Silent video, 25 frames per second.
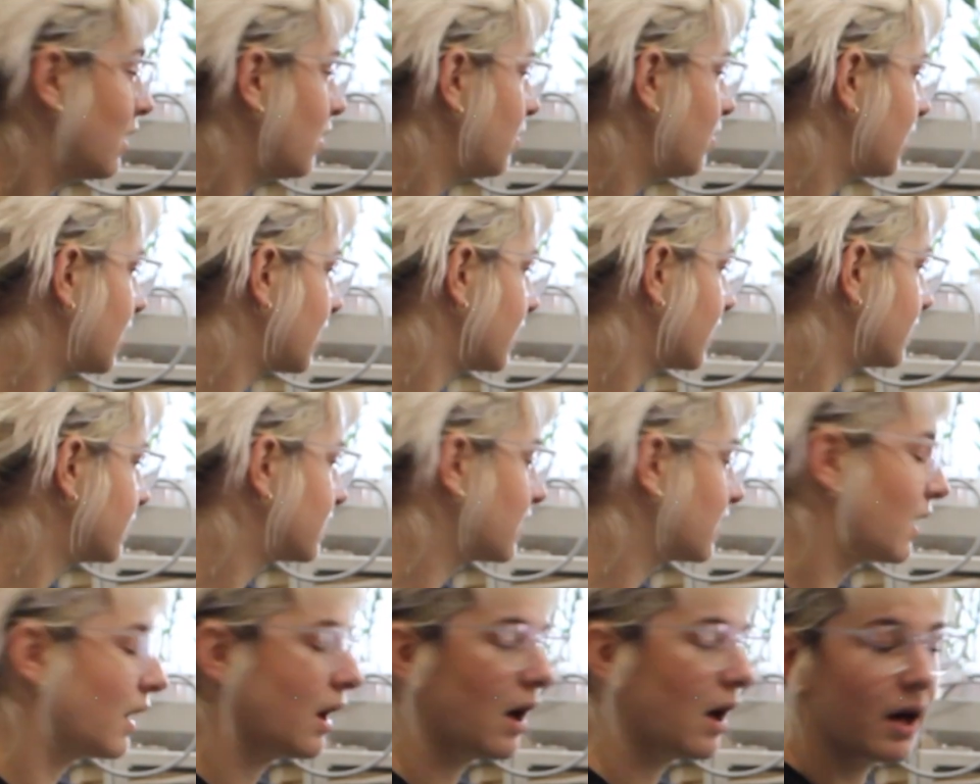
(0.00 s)
because
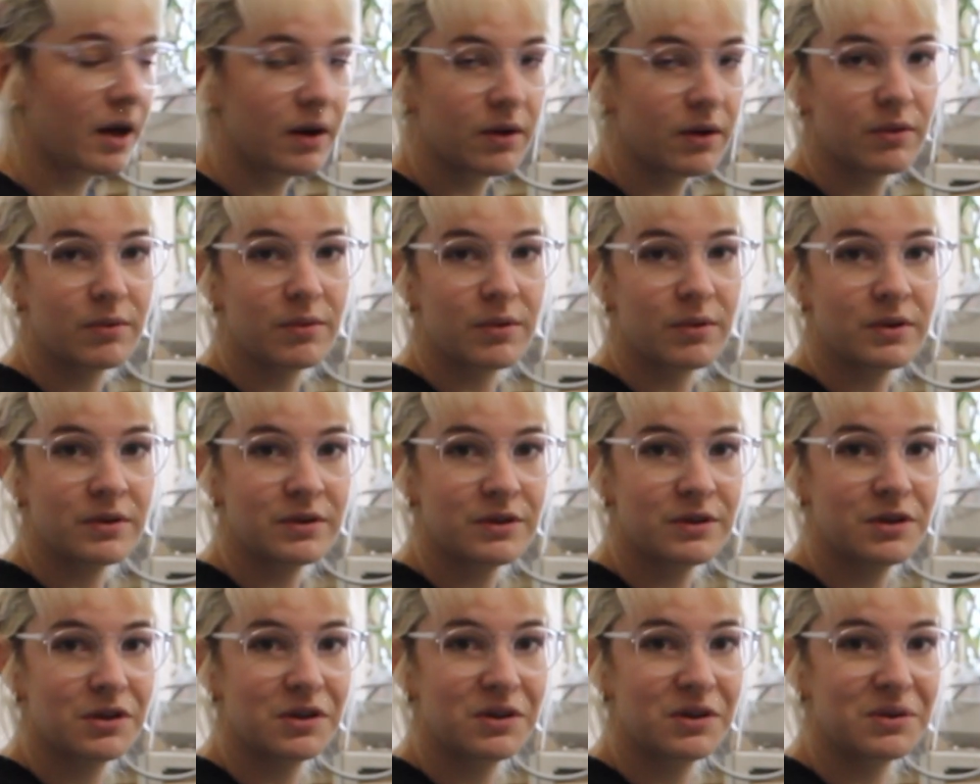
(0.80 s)
I don't want
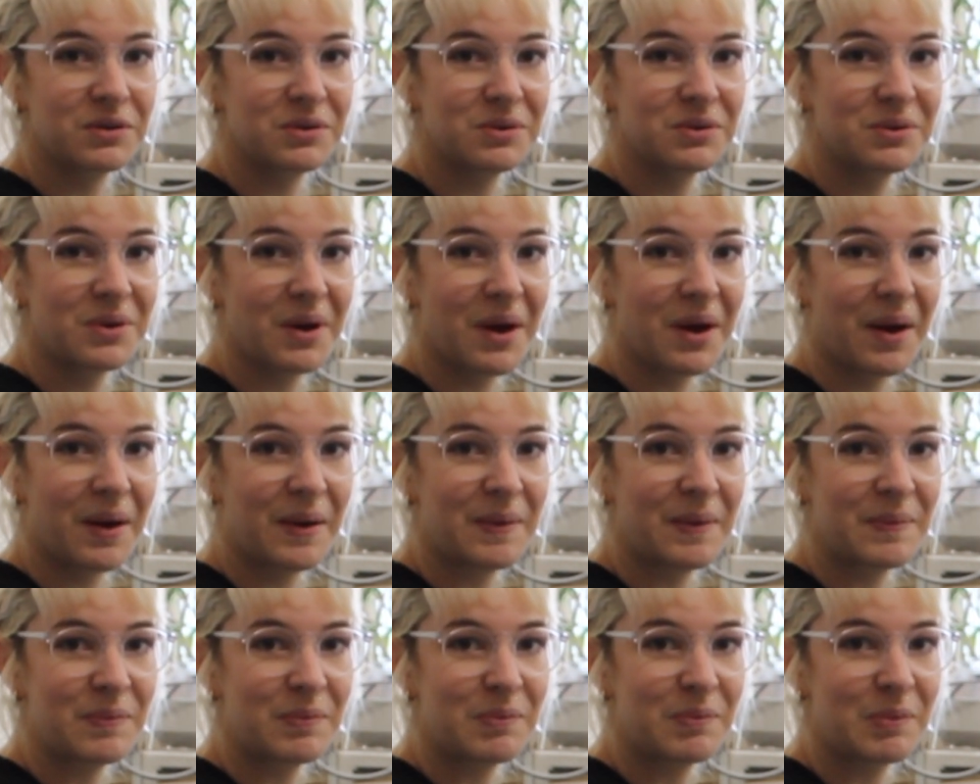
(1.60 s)
to
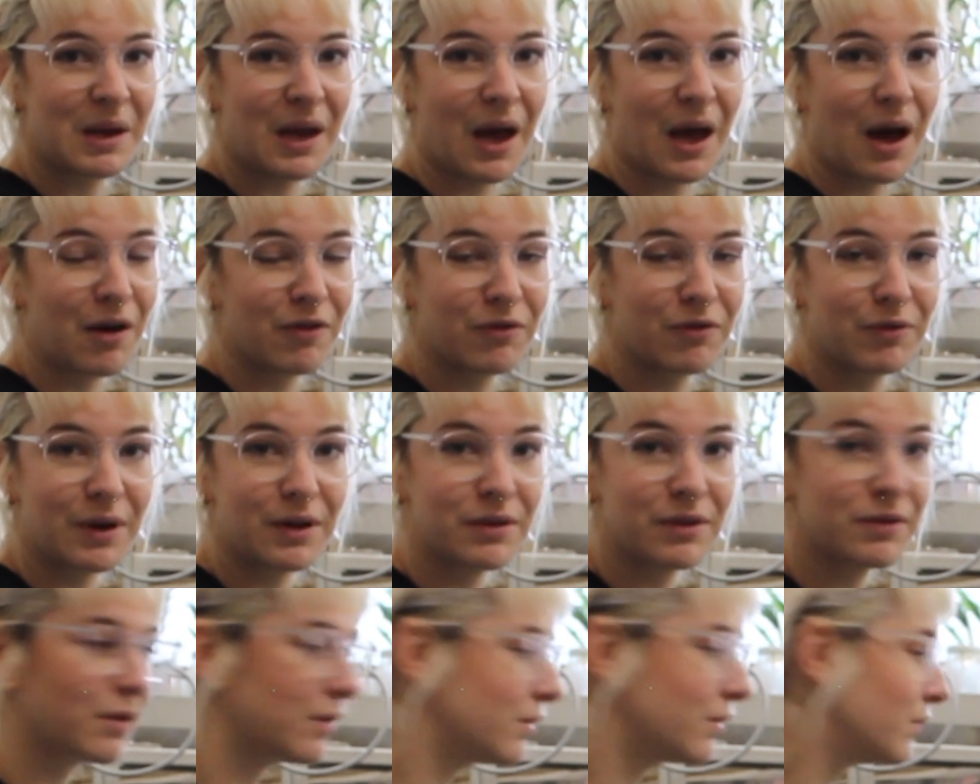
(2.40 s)
be halfway
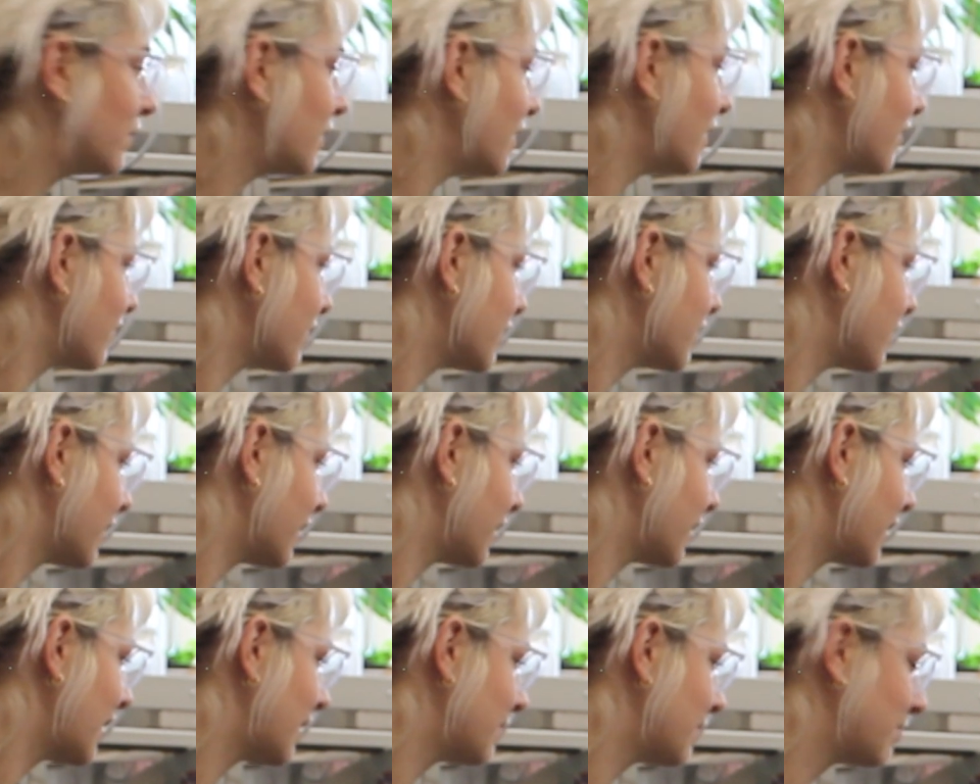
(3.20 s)
through
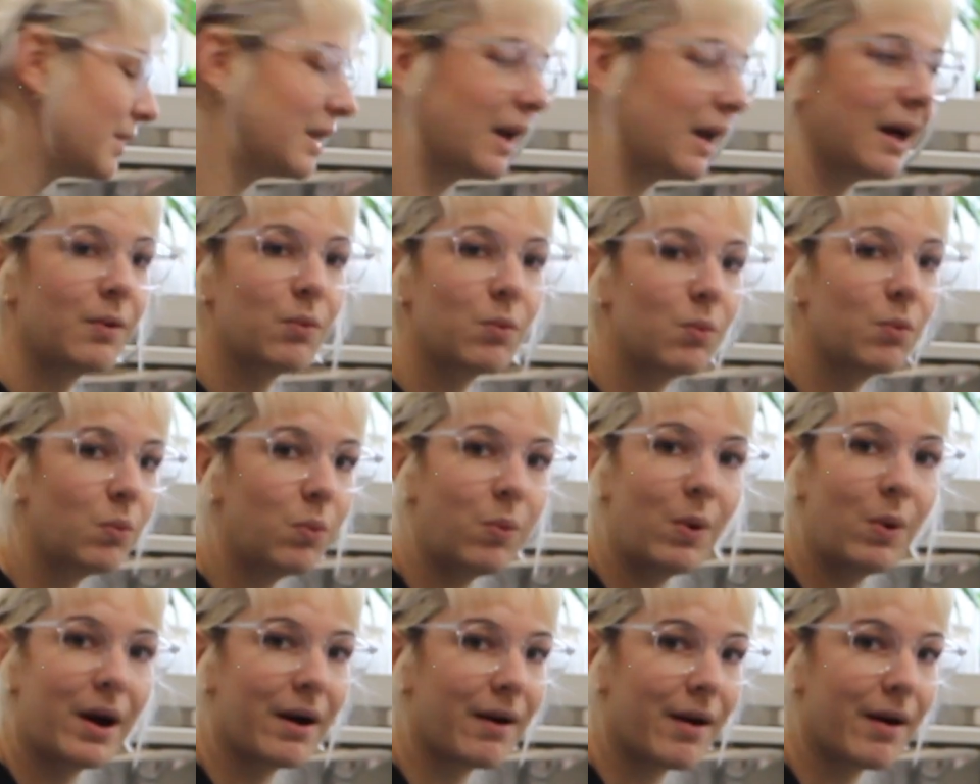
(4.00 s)
everything and be like,
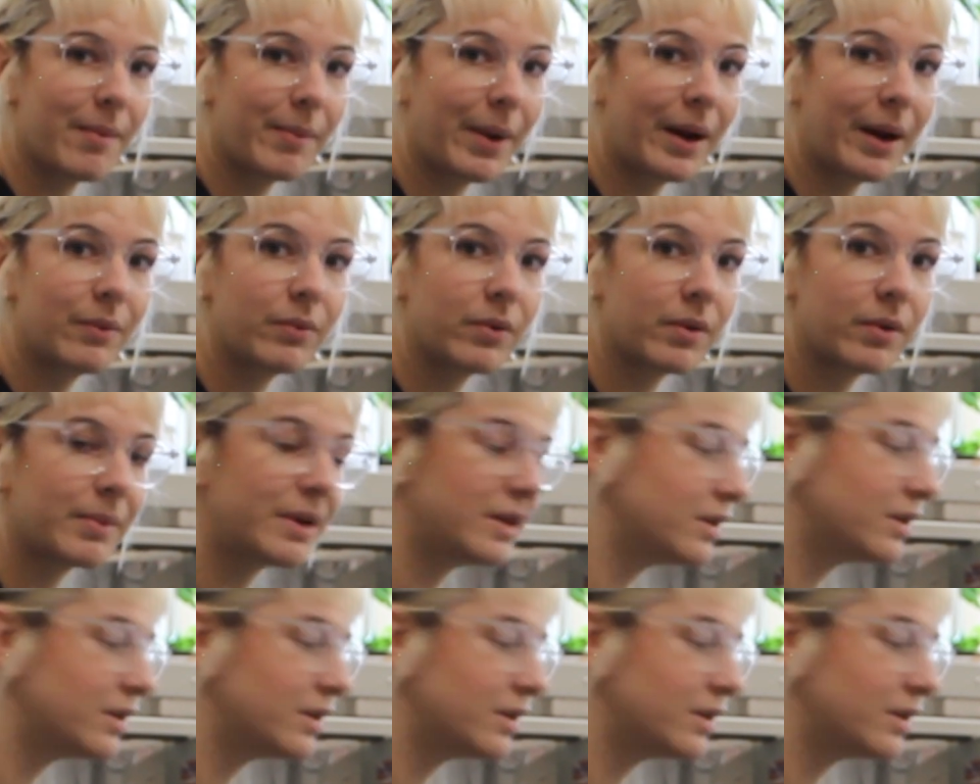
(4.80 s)
where am I, what am I